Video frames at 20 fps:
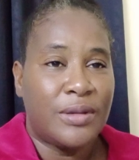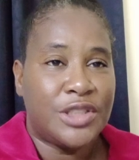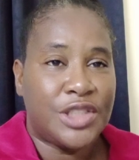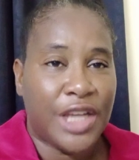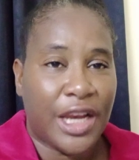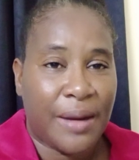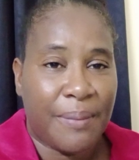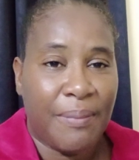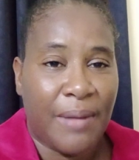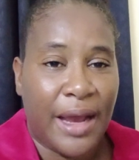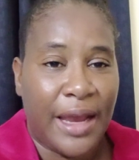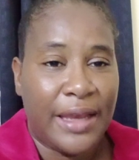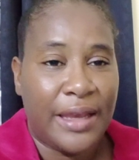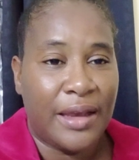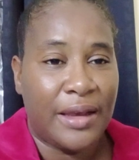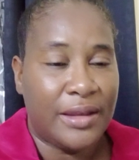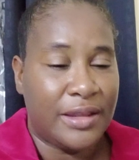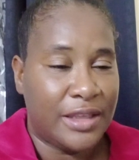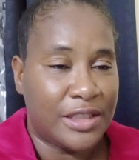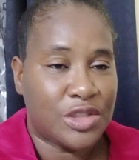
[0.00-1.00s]
Check
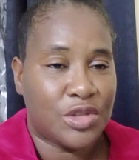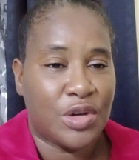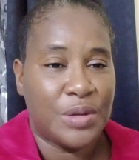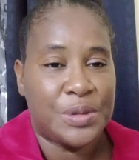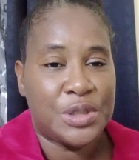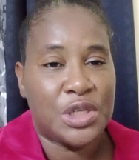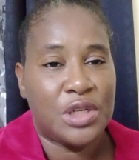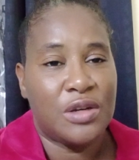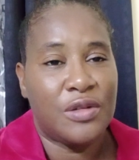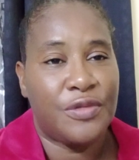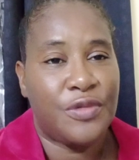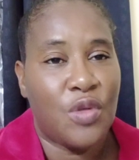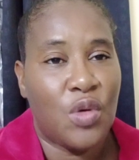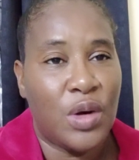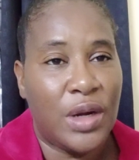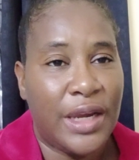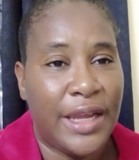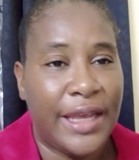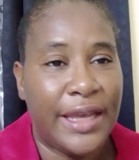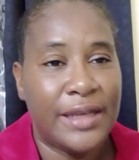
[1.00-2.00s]
my description
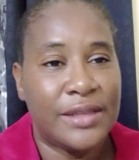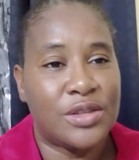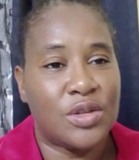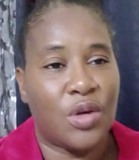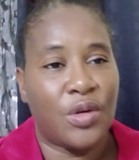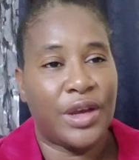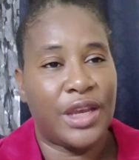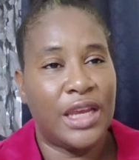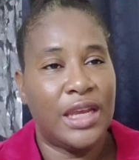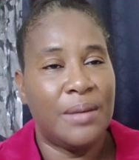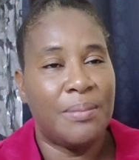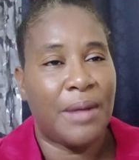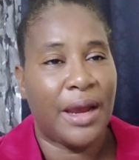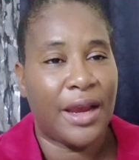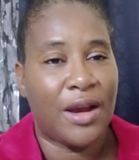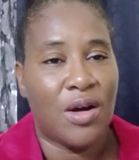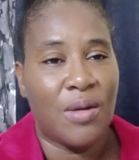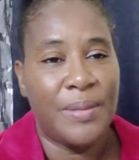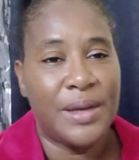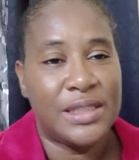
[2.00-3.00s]
for links, or in
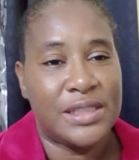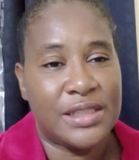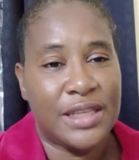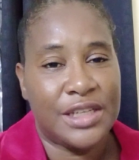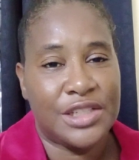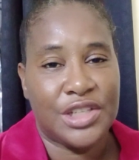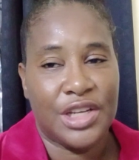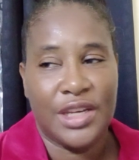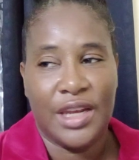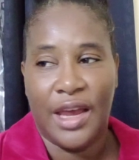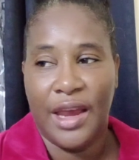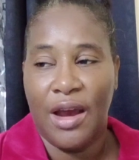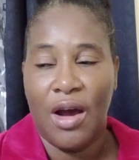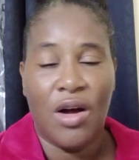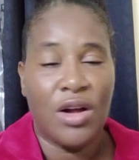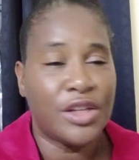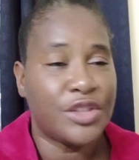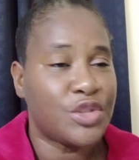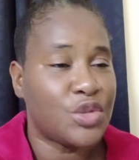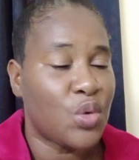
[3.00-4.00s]
my comment section. I
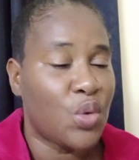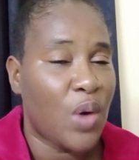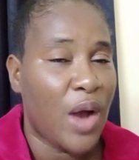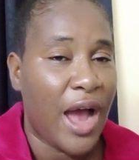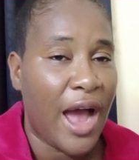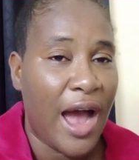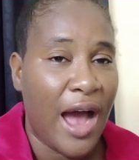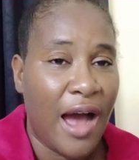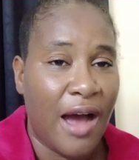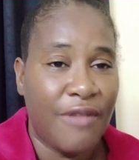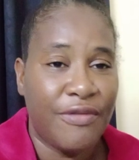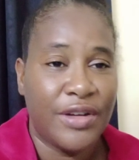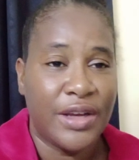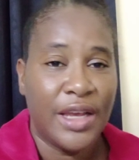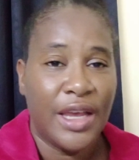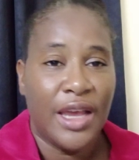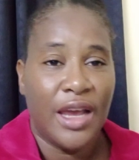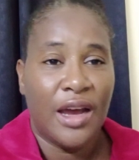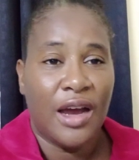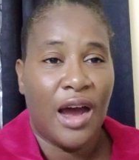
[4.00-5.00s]
also have
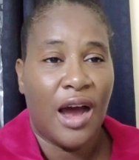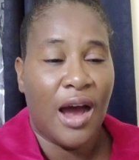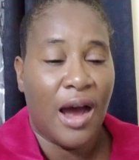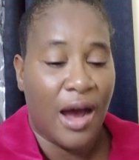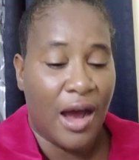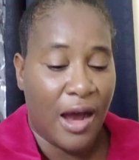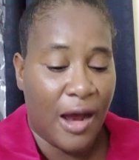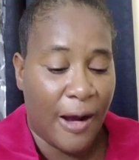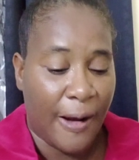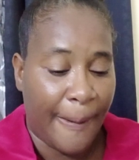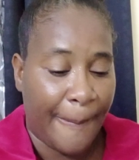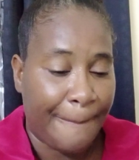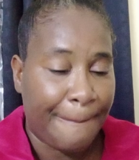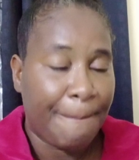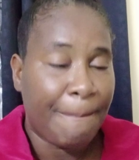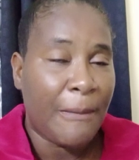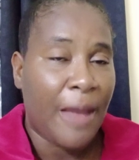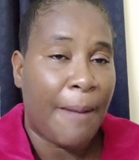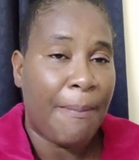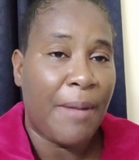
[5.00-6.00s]

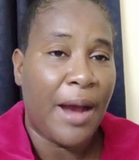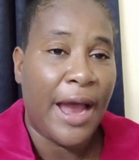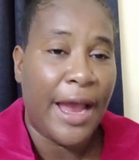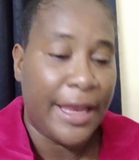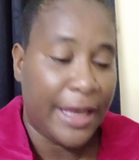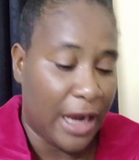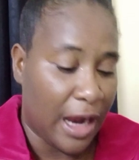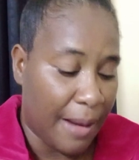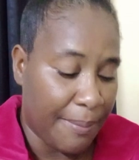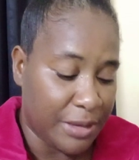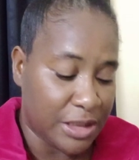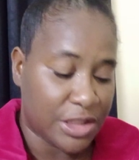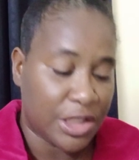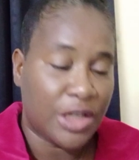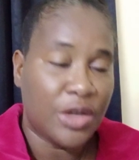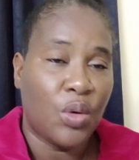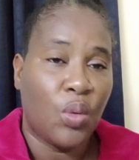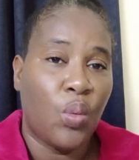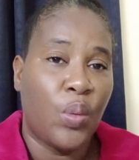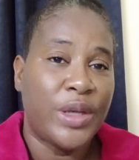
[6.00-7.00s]
my
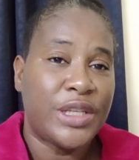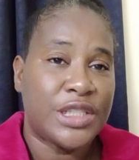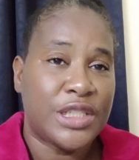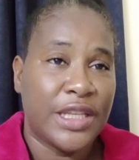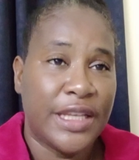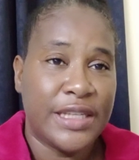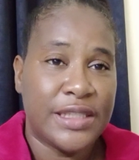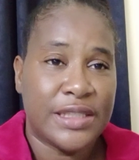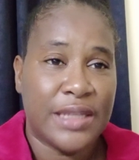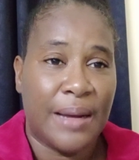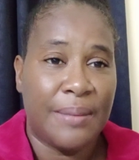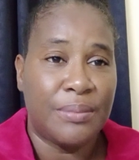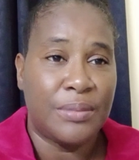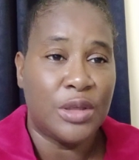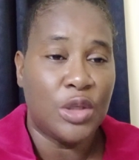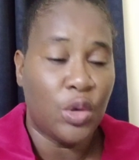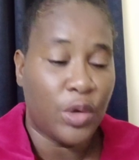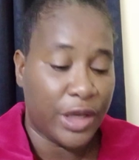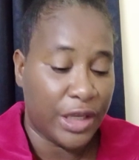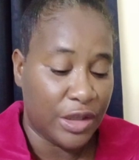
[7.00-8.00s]
Amazon wish list.
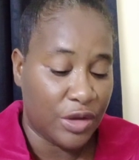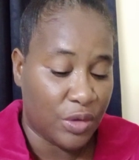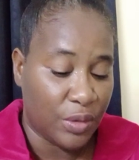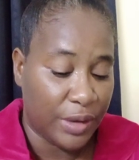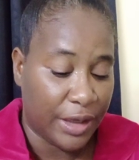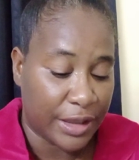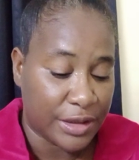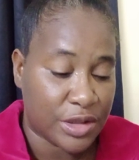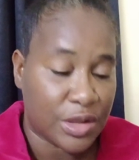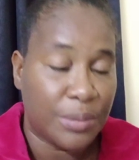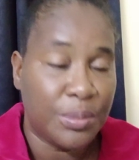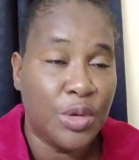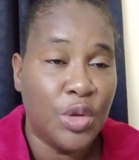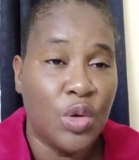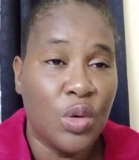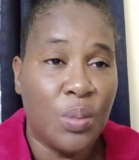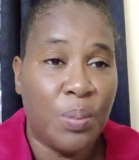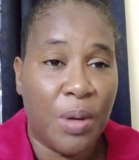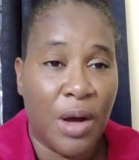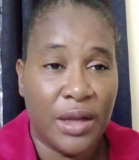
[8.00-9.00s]
I'm looking to get some
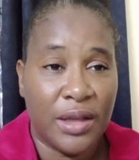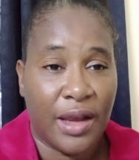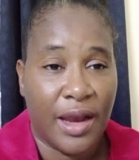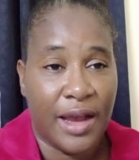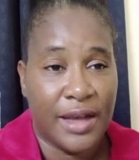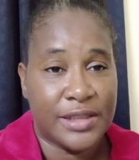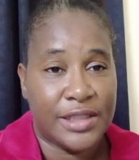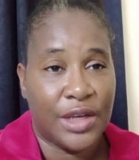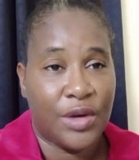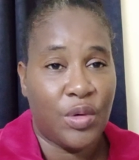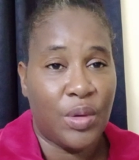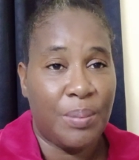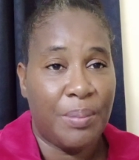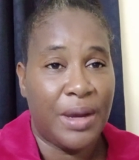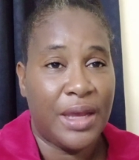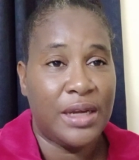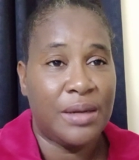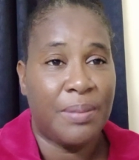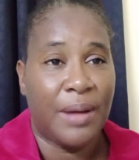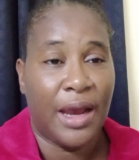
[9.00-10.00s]
new podcast
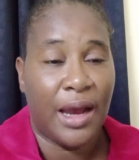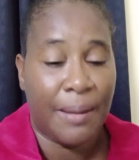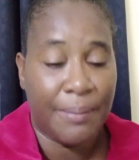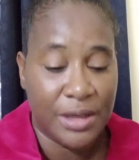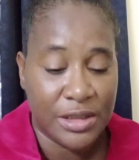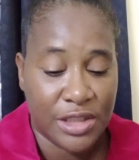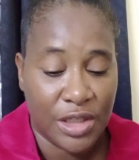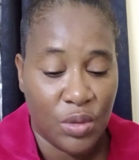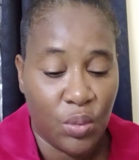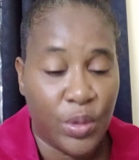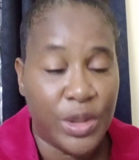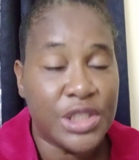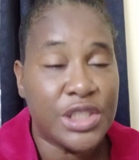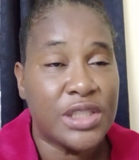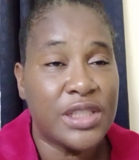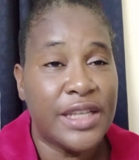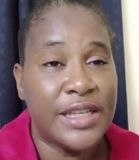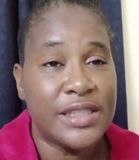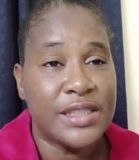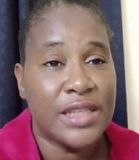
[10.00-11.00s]
equipment. My Amazon
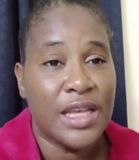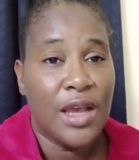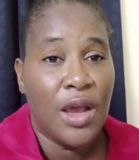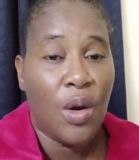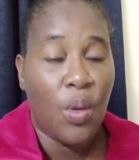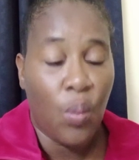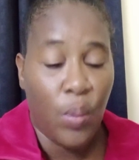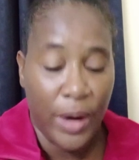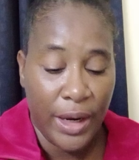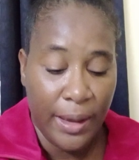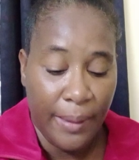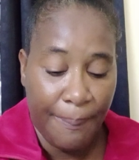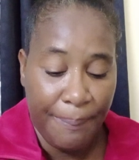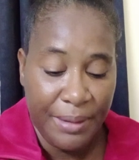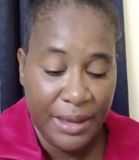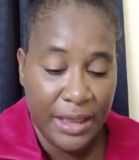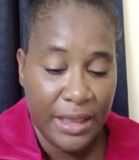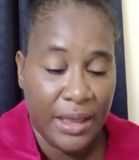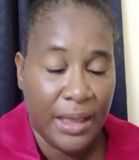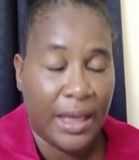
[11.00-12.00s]
wish list will
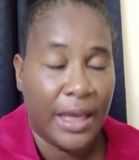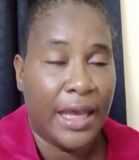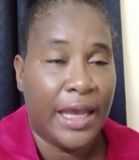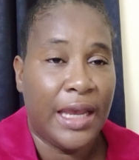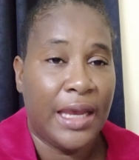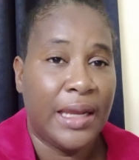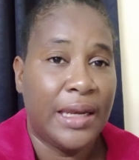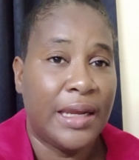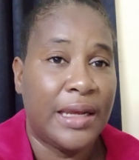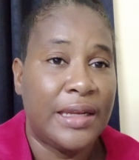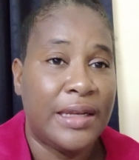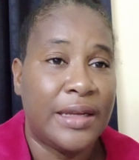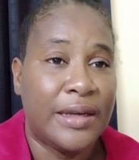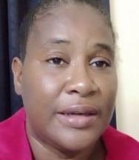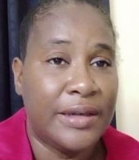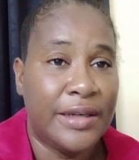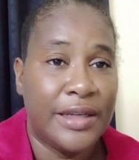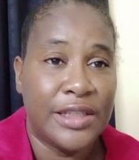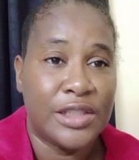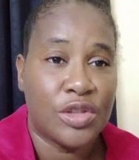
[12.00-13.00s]
be in
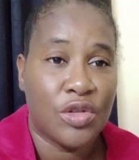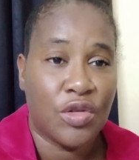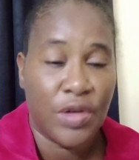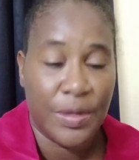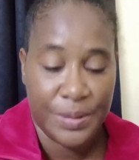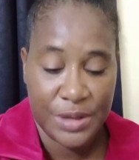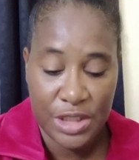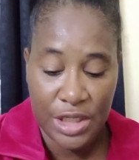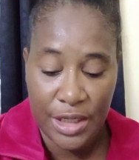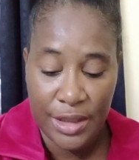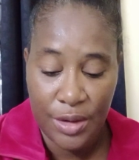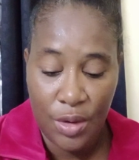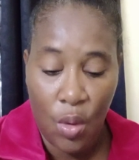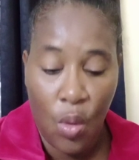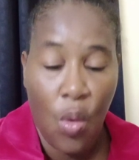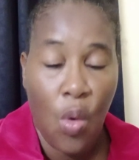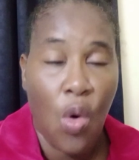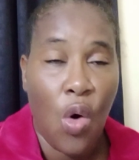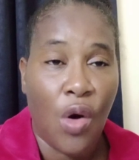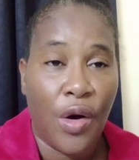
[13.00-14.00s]
the description
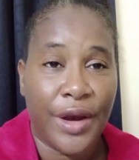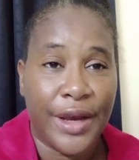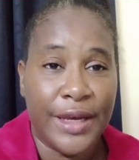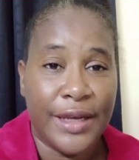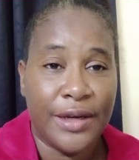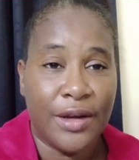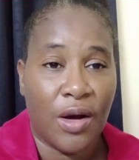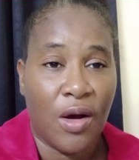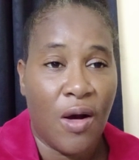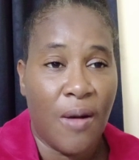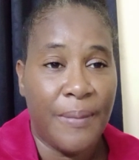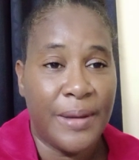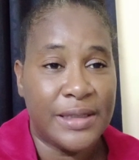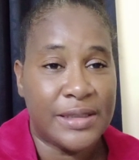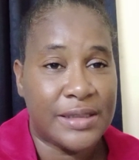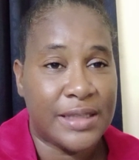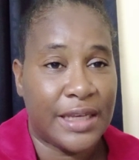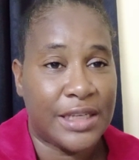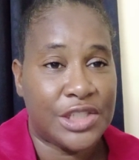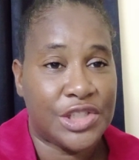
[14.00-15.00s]
or in the
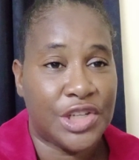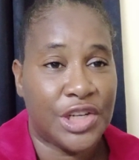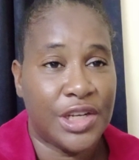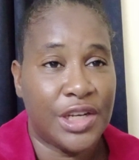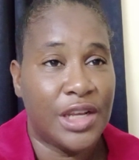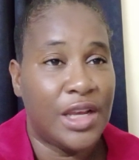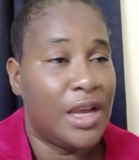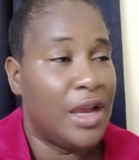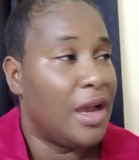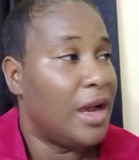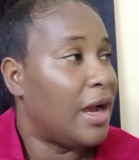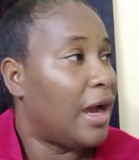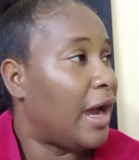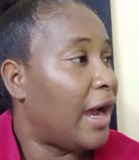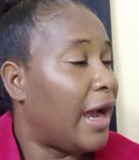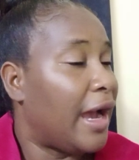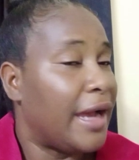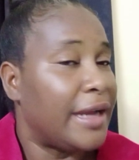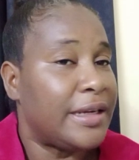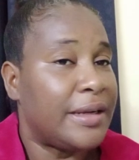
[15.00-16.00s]
comment section,
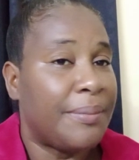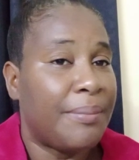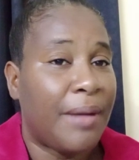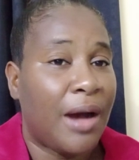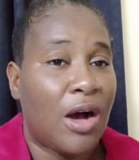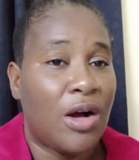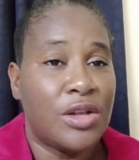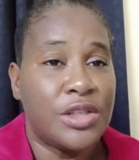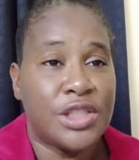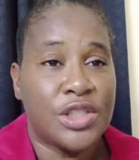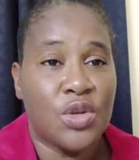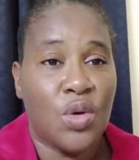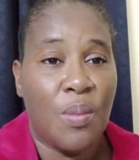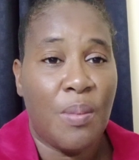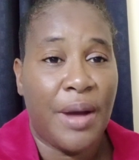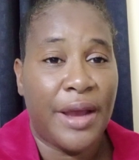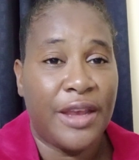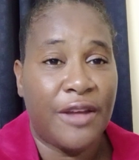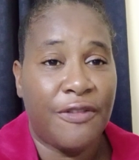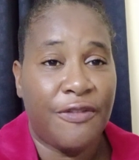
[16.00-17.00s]
and also
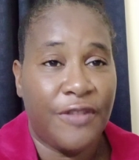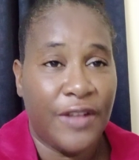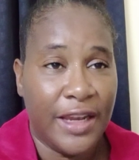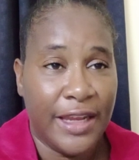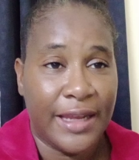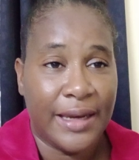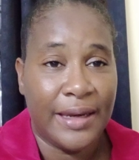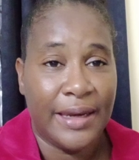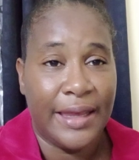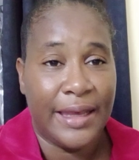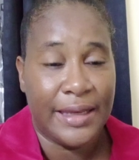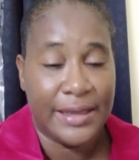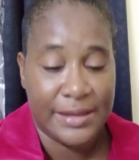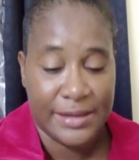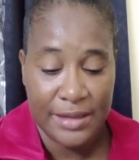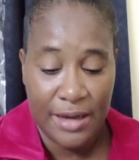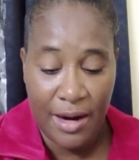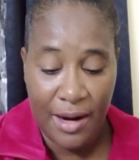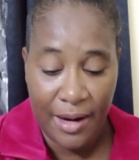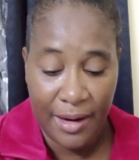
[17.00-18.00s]
my affiliate
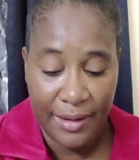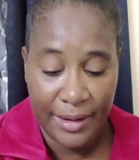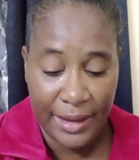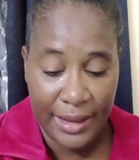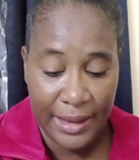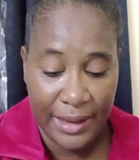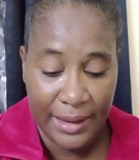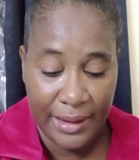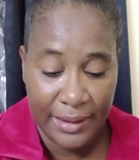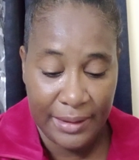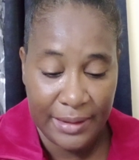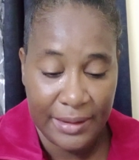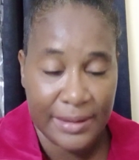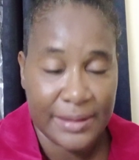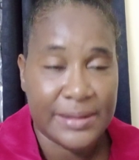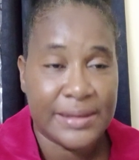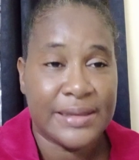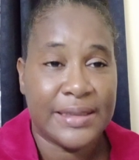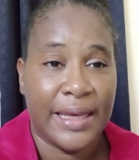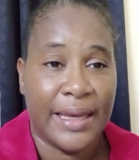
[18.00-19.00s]
links are in
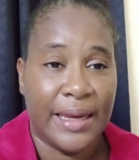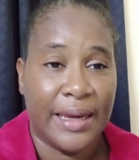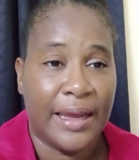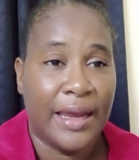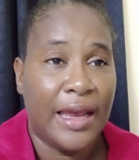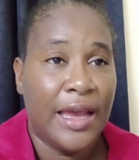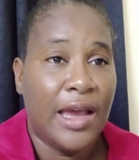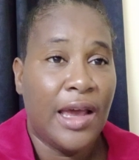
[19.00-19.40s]
the said.